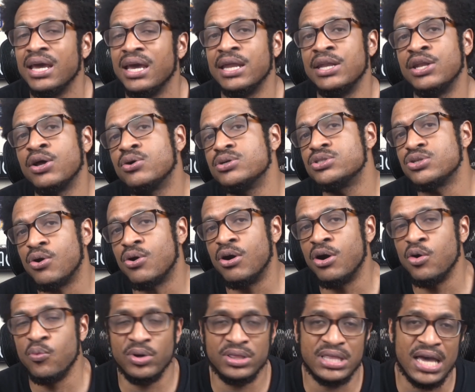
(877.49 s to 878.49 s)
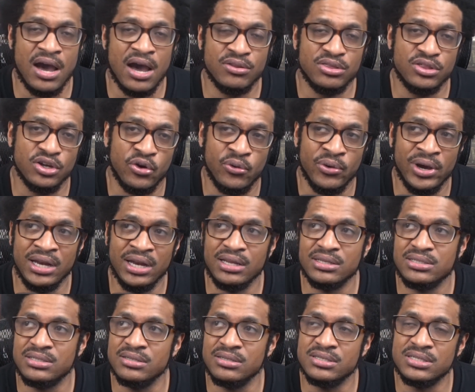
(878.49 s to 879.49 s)
And those are without the
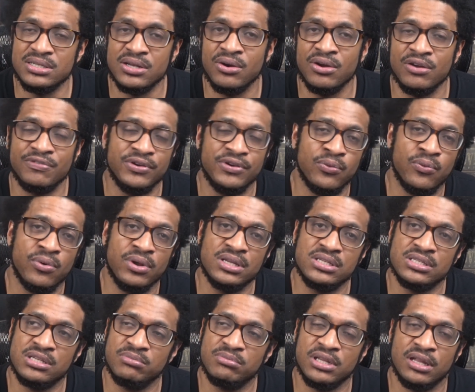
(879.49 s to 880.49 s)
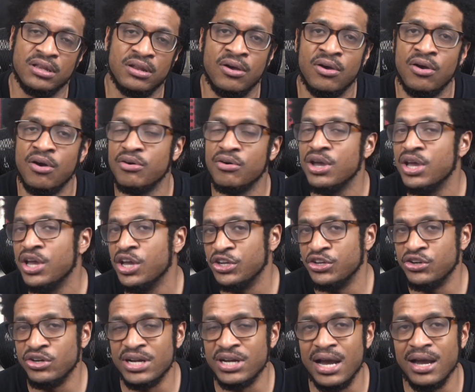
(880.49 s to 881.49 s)
credits. And so if you're wanting something long,
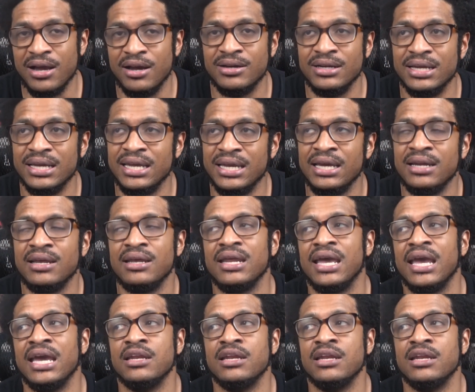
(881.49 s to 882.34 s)
you're not going to get it.